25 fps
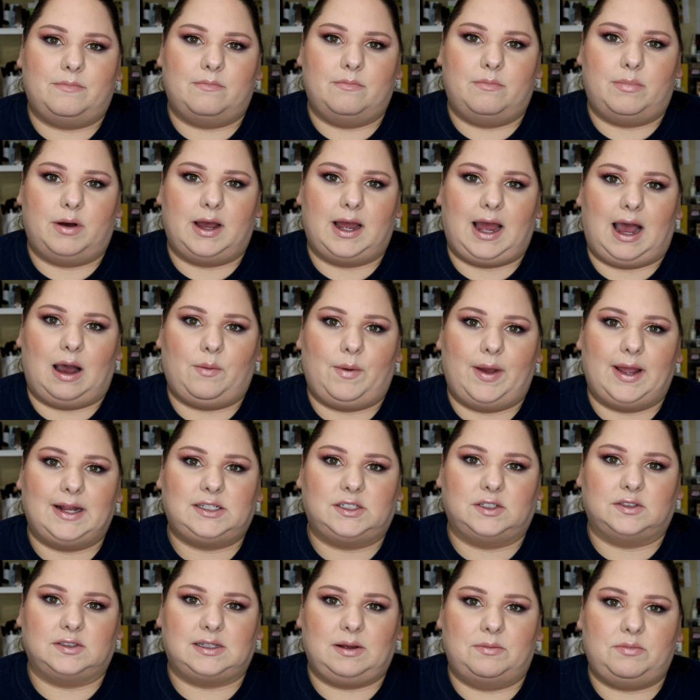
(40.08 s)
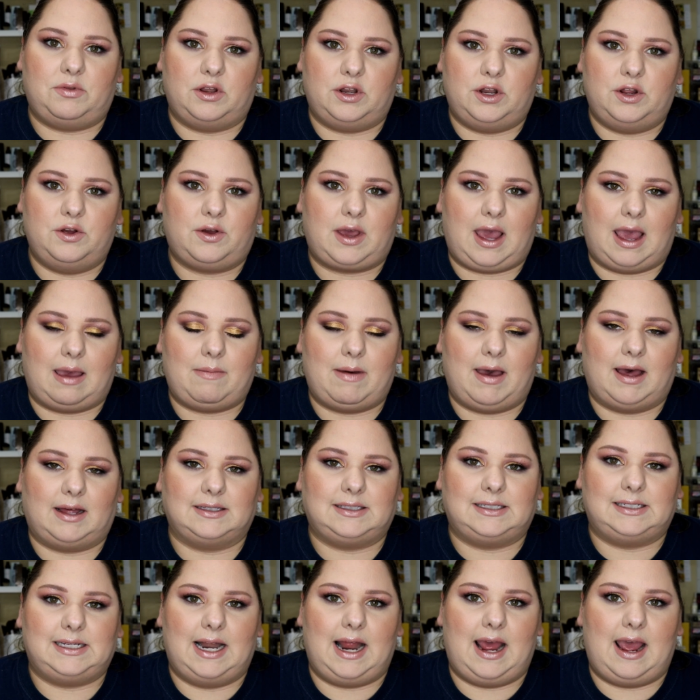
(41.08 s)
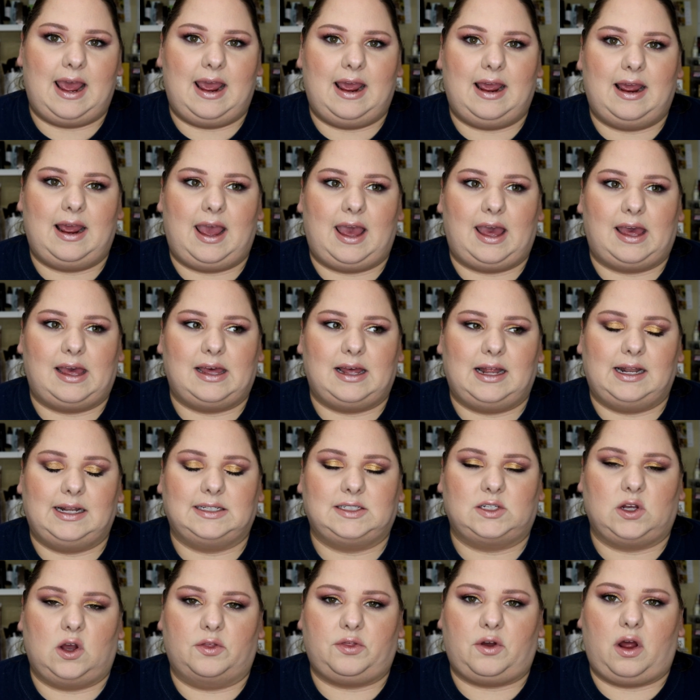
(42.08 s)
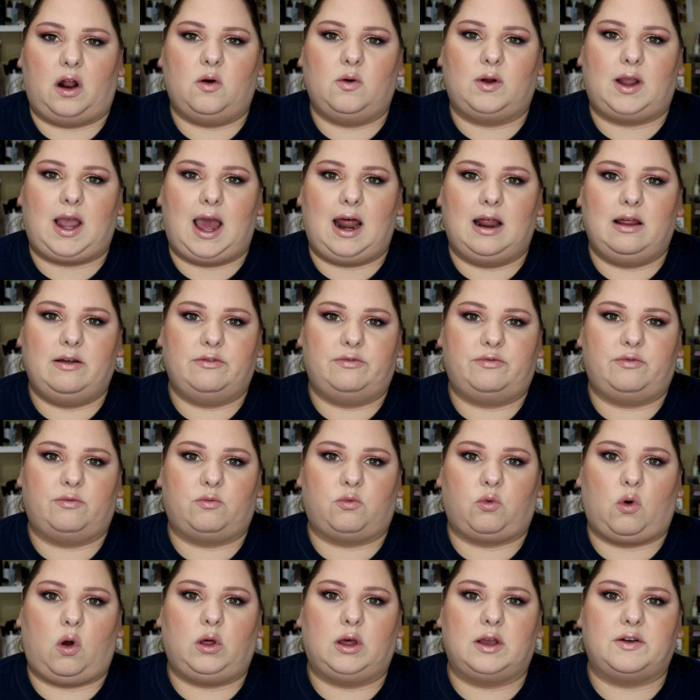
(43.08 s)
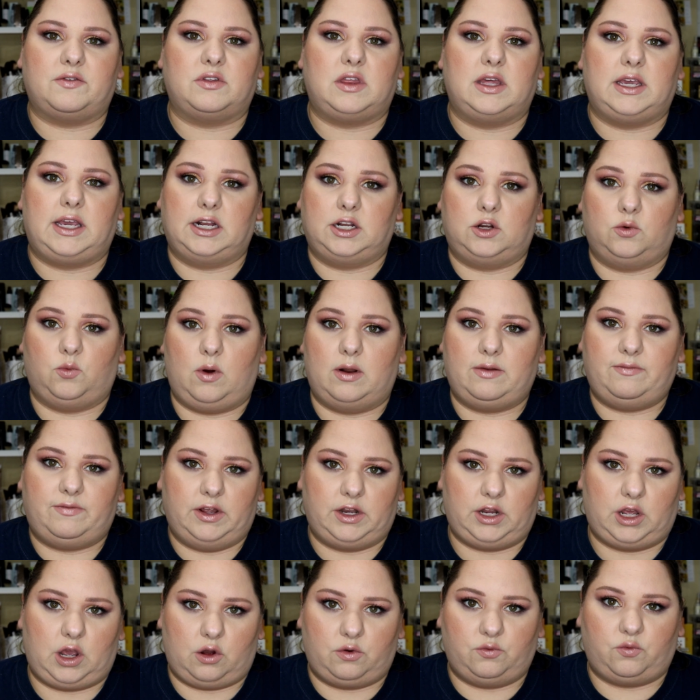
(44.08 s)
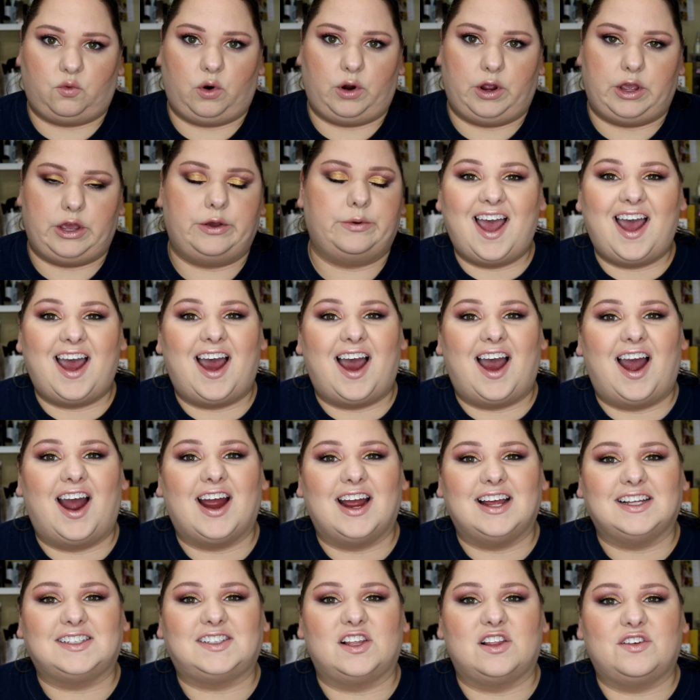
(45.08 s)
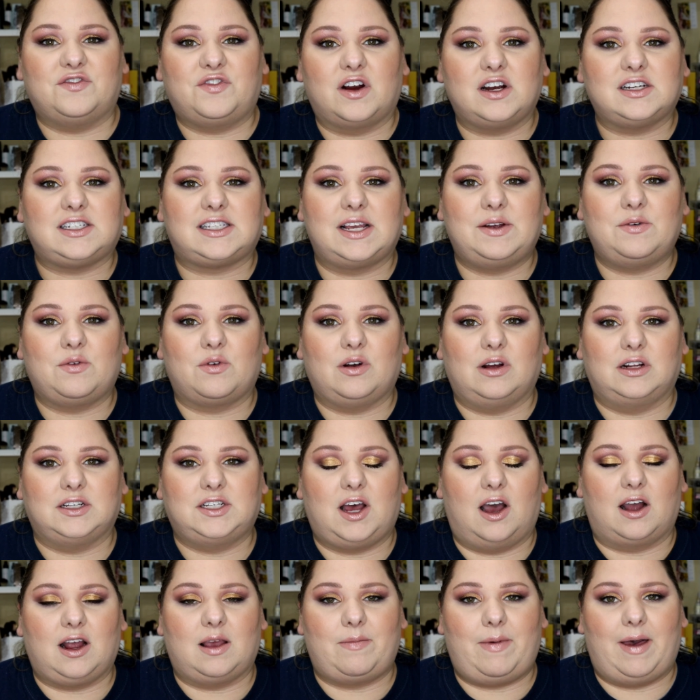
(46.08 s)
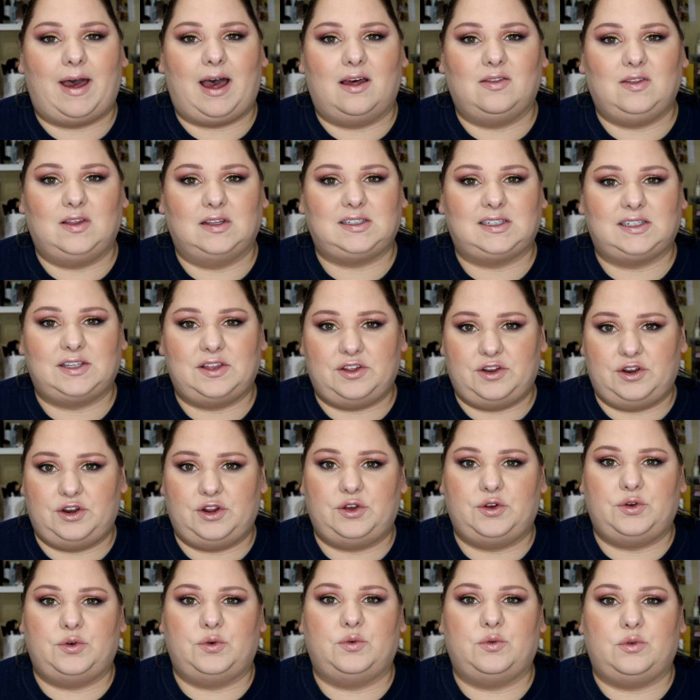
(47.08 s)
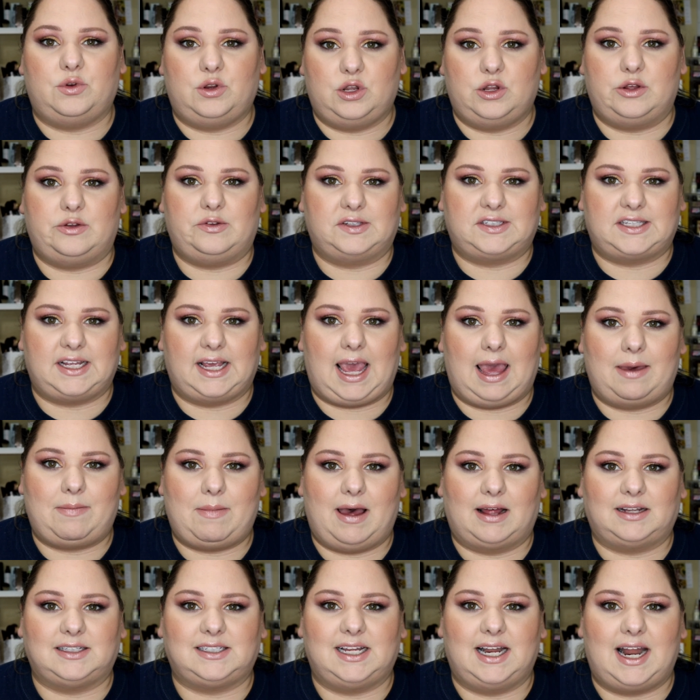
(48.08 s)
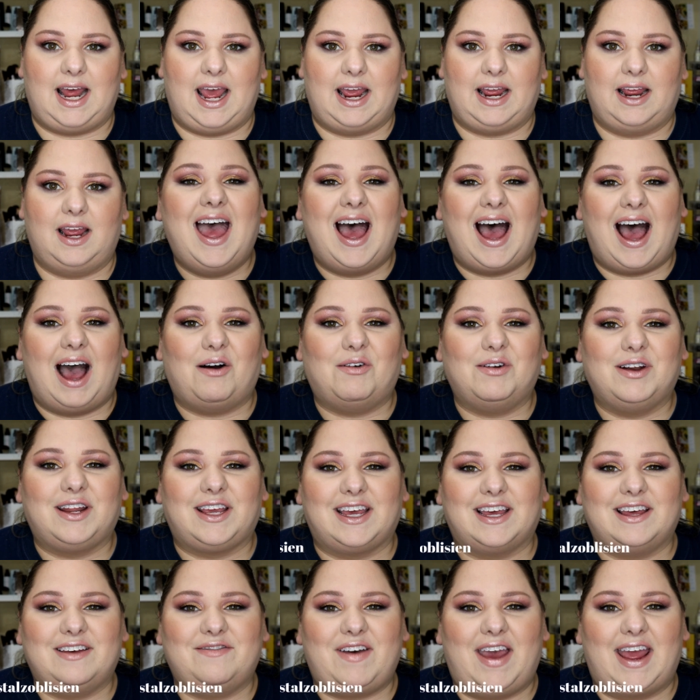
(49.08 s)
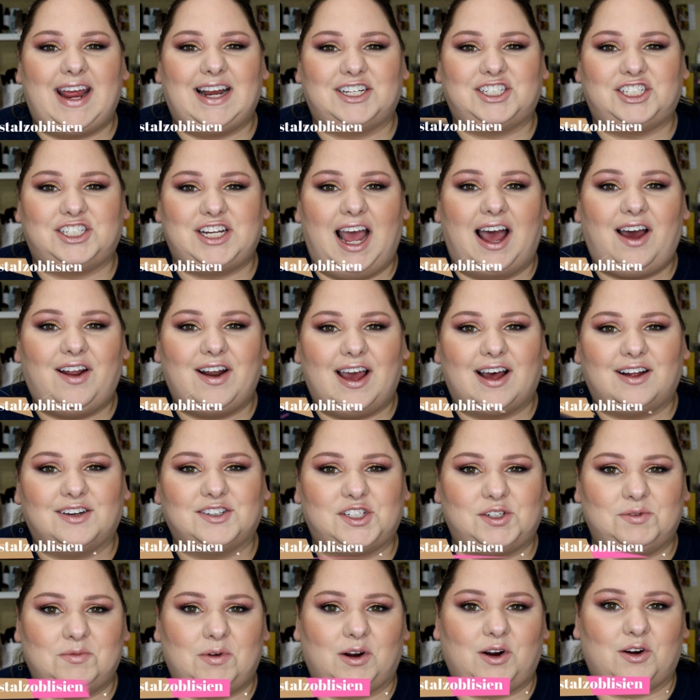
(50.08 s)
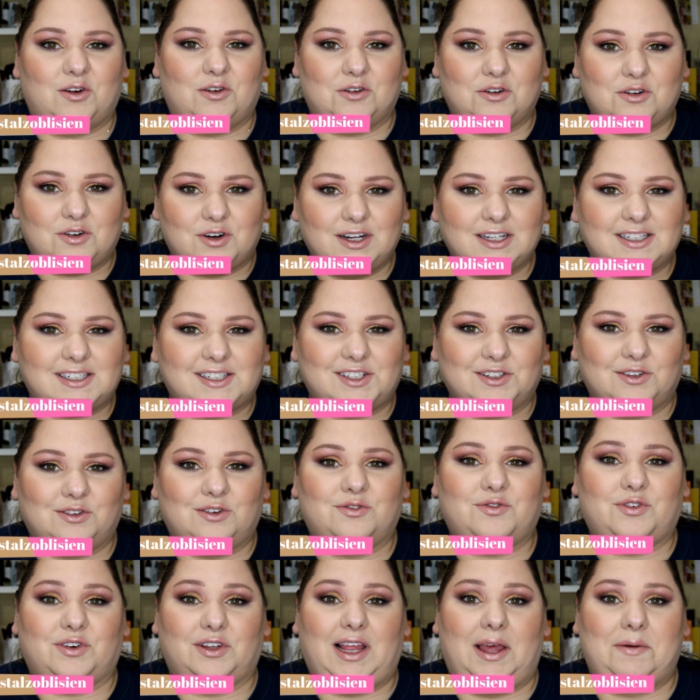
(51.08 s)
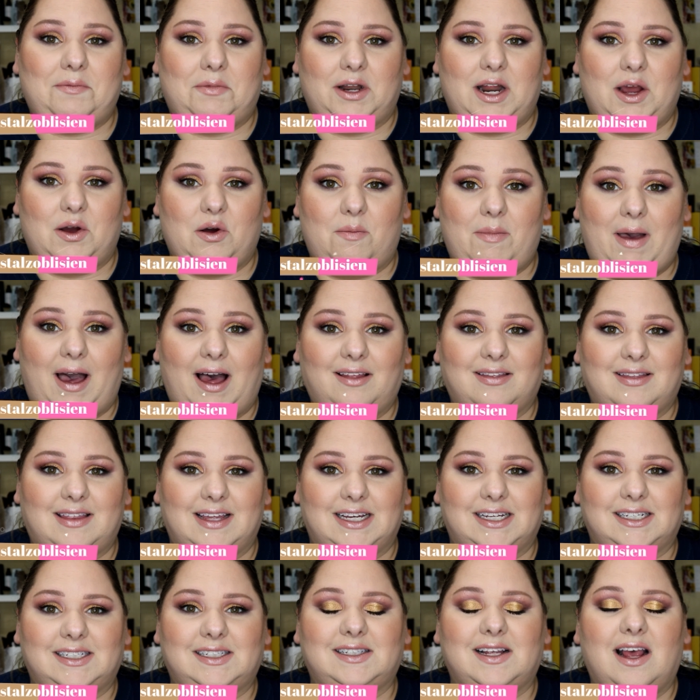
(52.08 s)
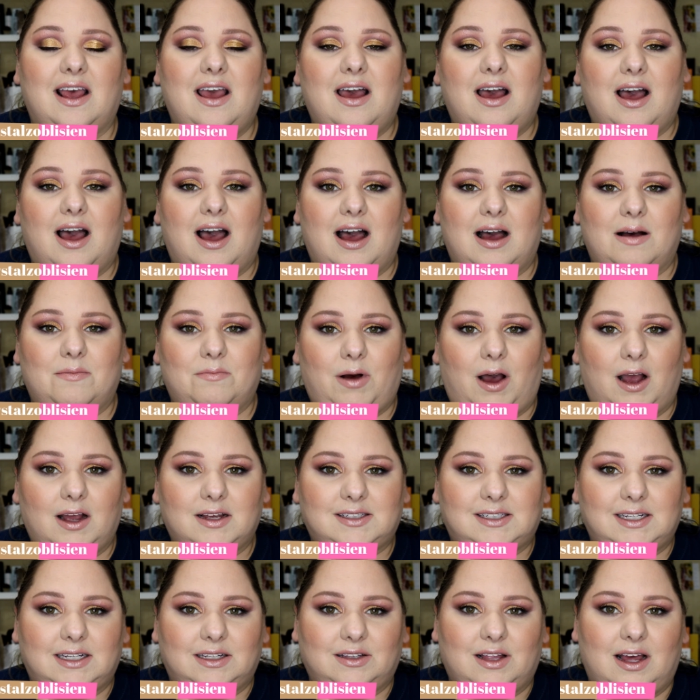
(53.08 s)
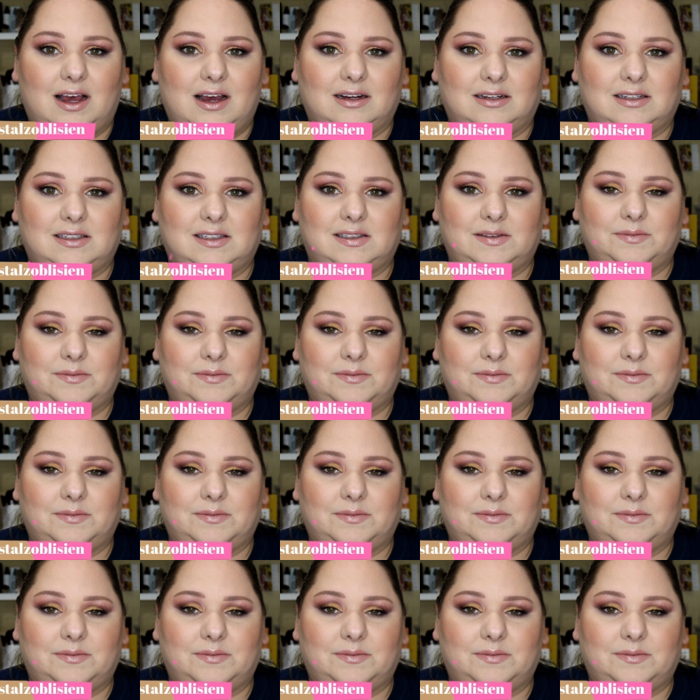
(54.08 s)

but I waited till something new came out today, and so I thought I would kind of roll everything into one video for you. All right, so the first thing we're going to talk about, this is the new news that came out today. I want to give a shout out to my girl Crystal for letting me know about this. BoxyCharm